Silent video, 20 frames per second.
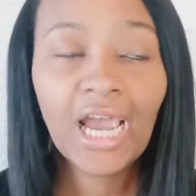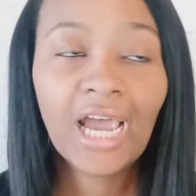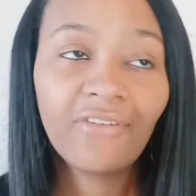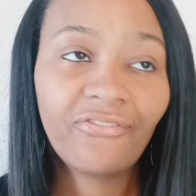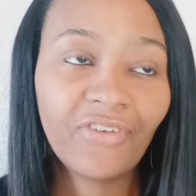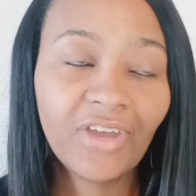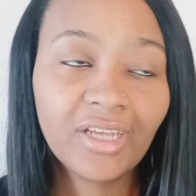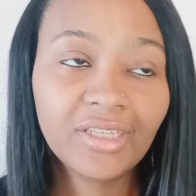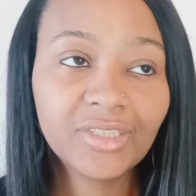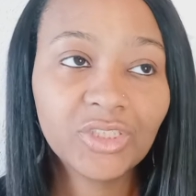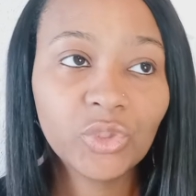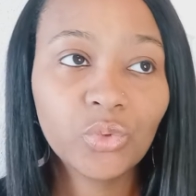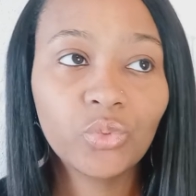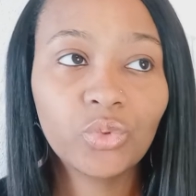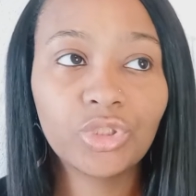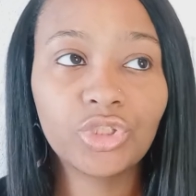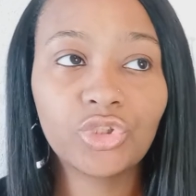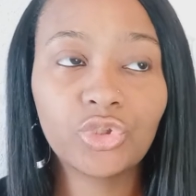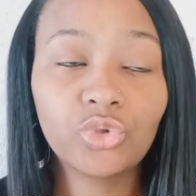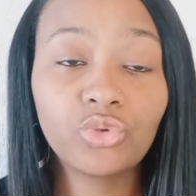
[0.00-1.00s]
I found
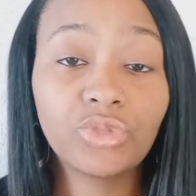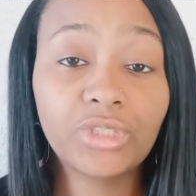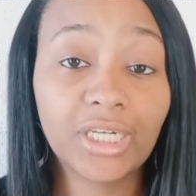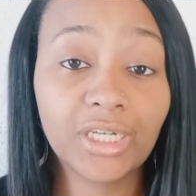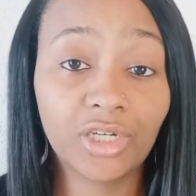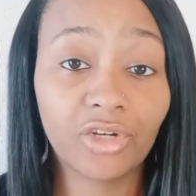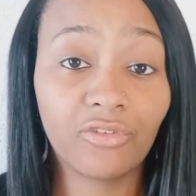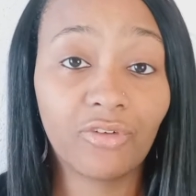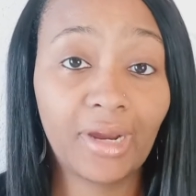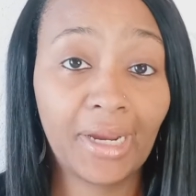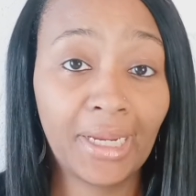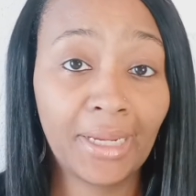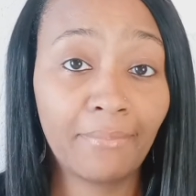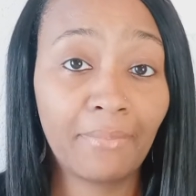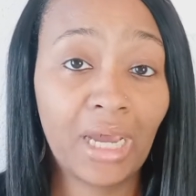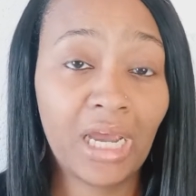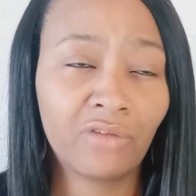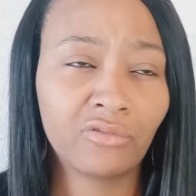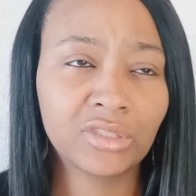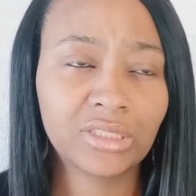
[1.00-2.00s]
someone to decorate
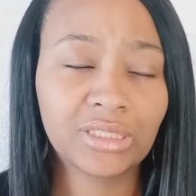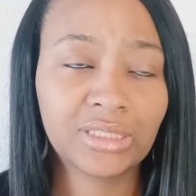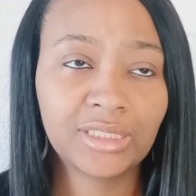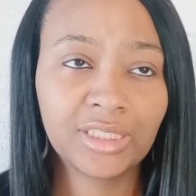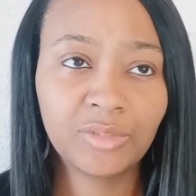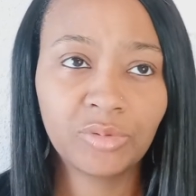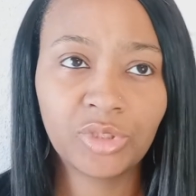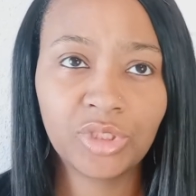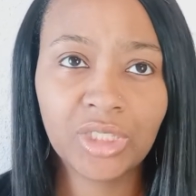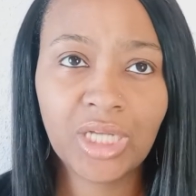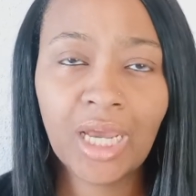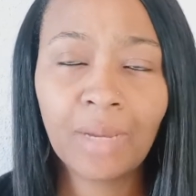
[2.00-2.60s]
my reception.